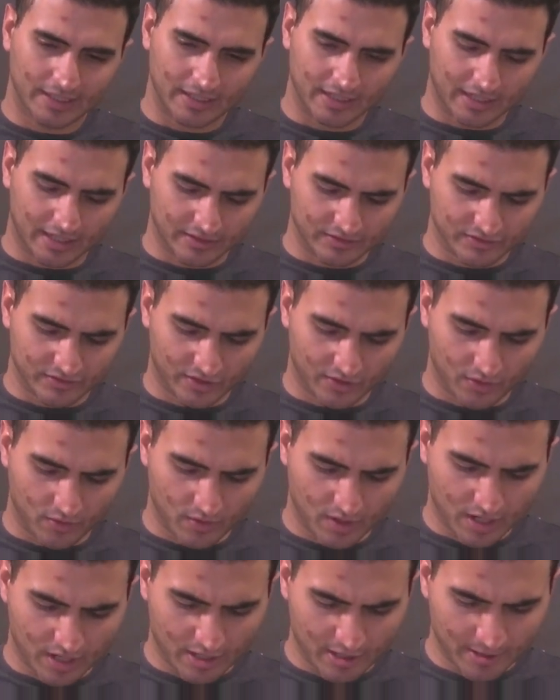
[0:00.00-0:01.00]
and so
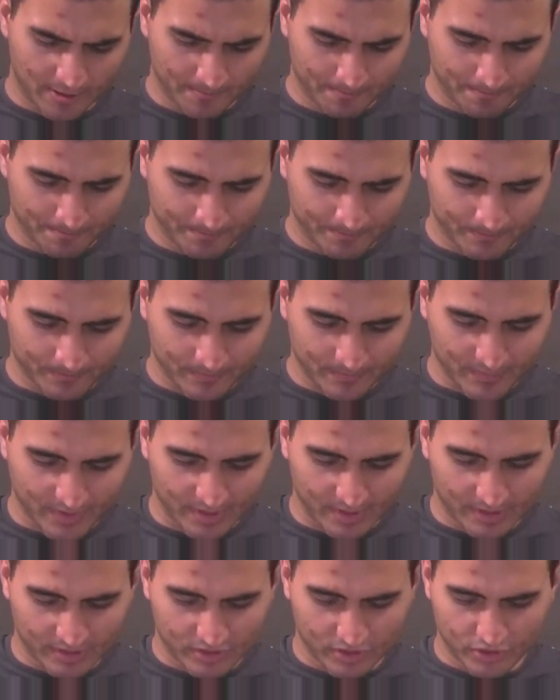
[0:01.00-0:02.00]

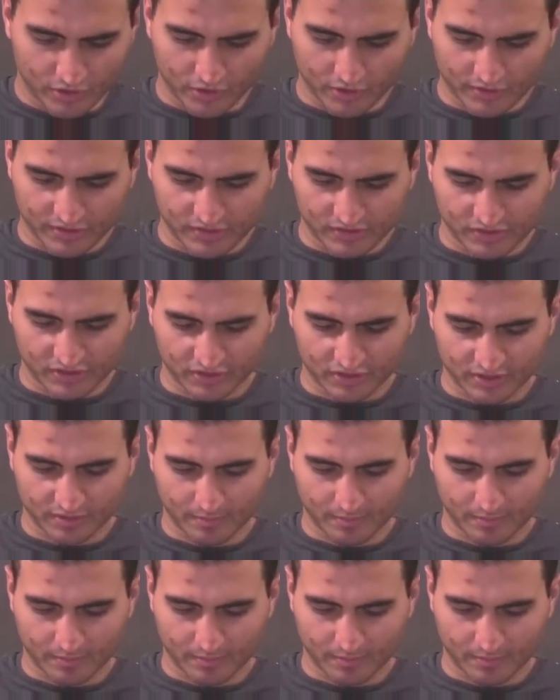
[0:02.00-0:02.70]
this is just